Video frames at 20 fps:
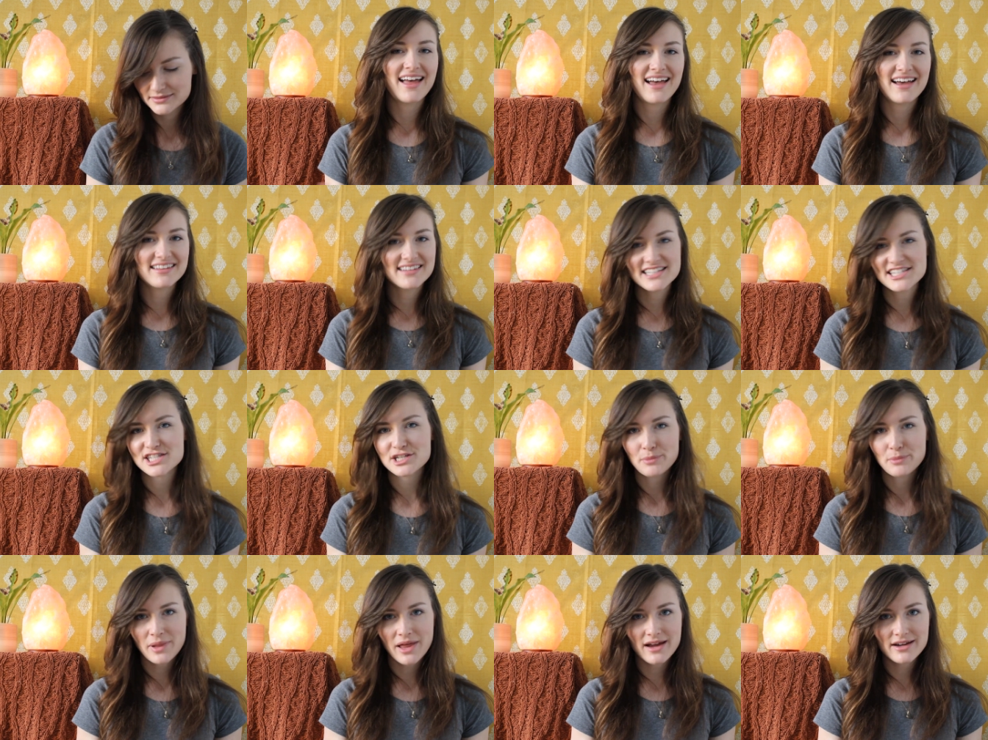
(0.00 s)
And this
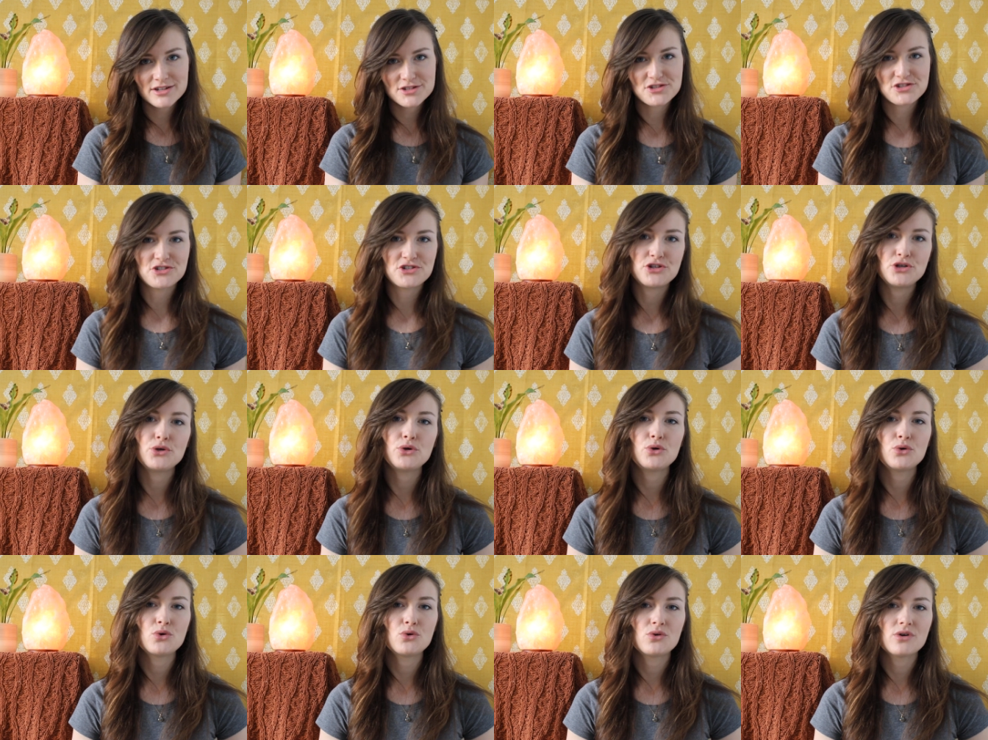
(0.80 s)
applies
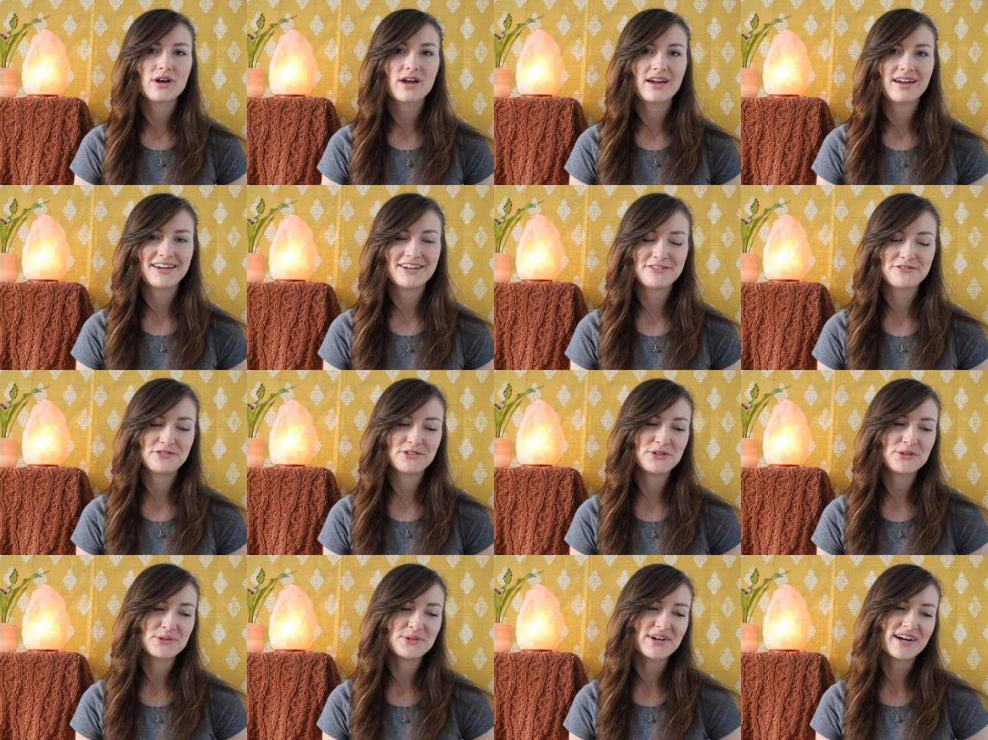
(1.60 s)
to if
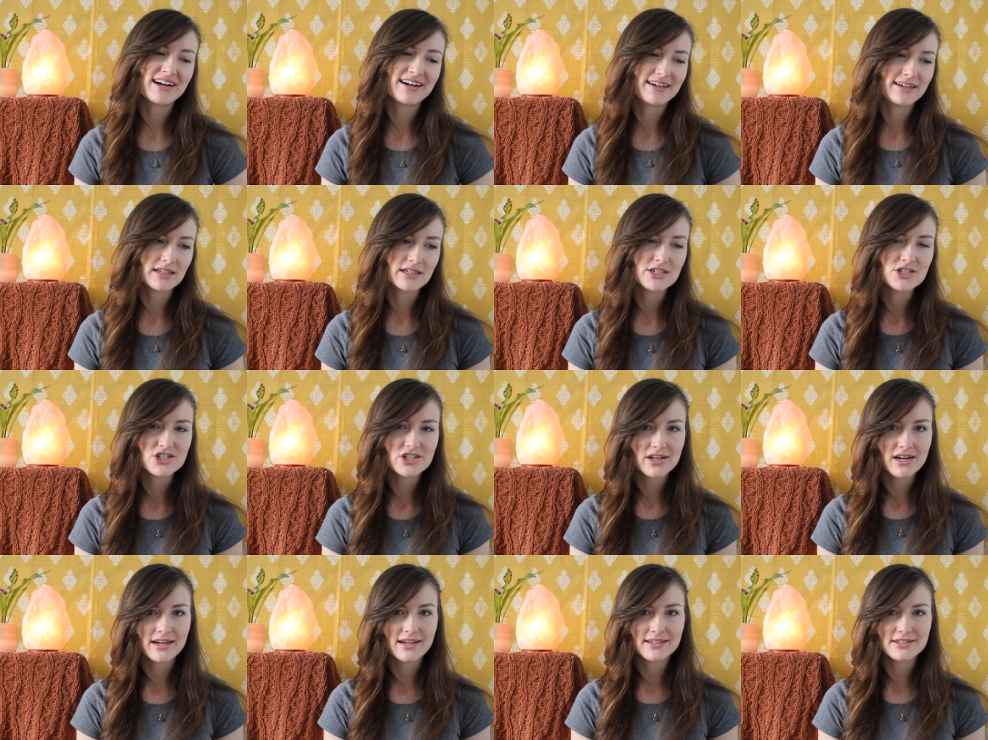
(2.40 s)
you are
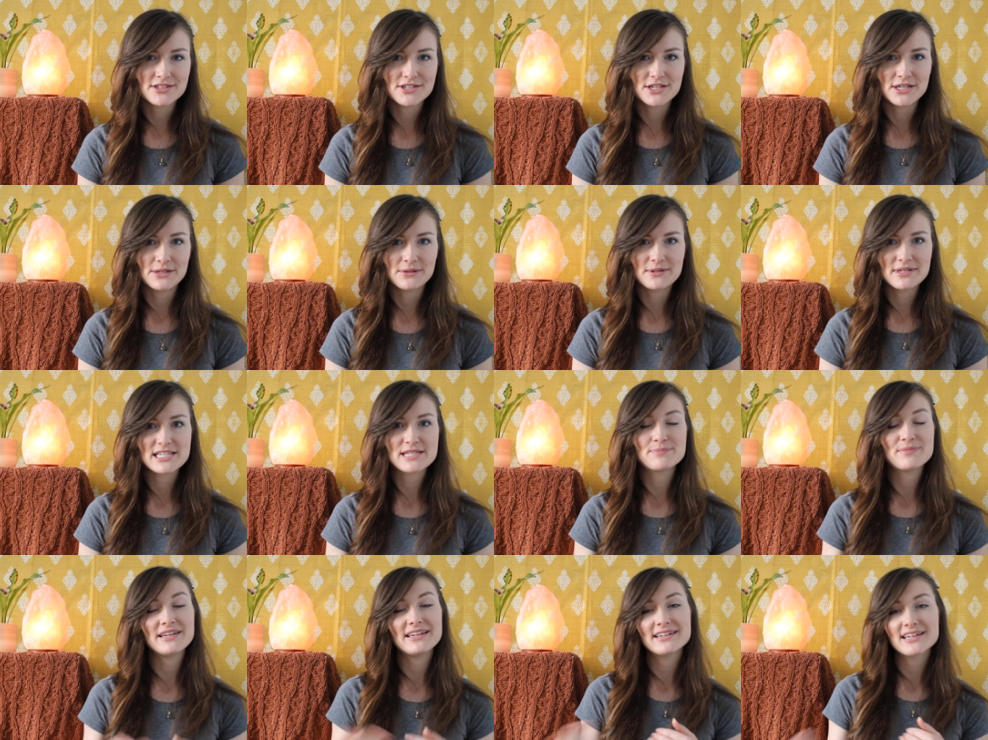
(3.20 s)
trying to
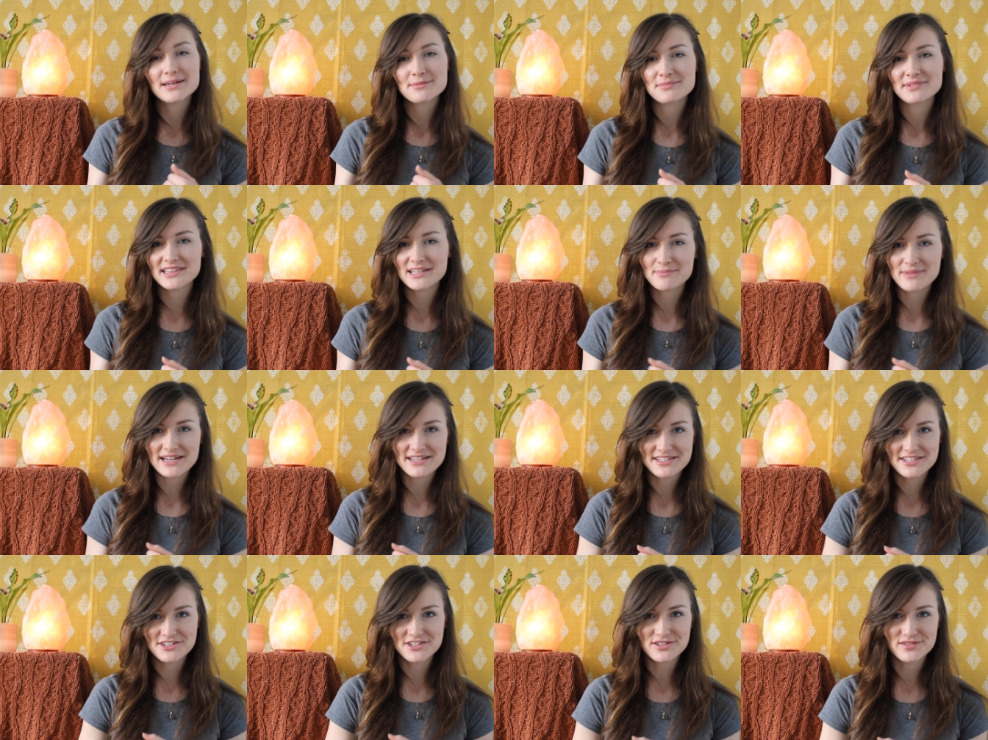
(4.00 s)
speed up the
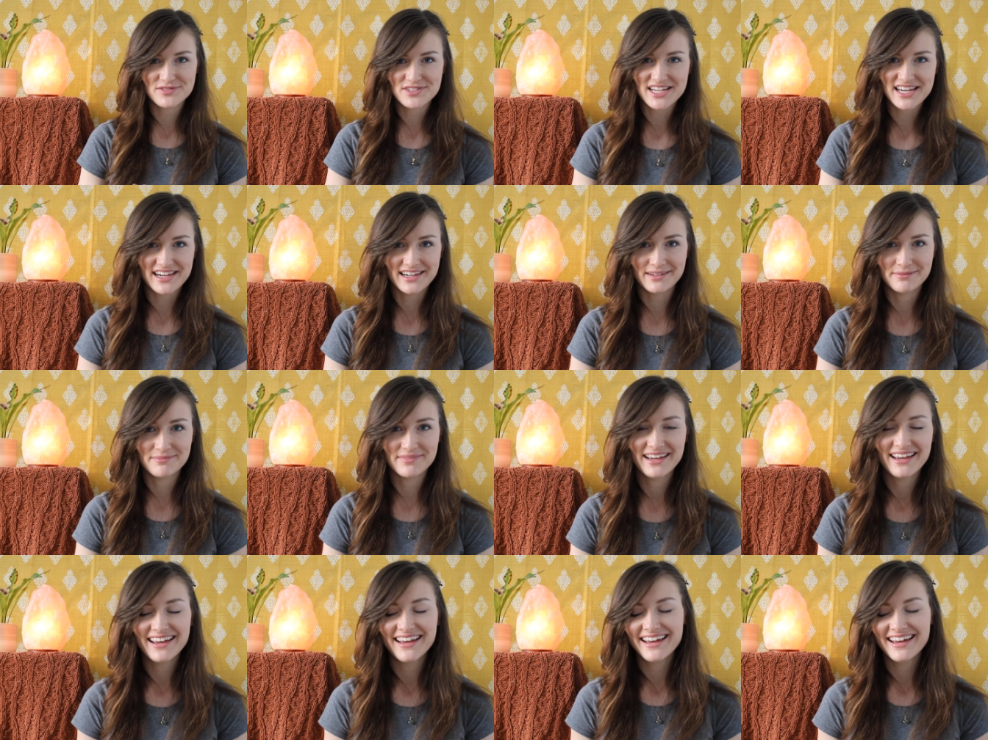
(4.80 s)
passage of time.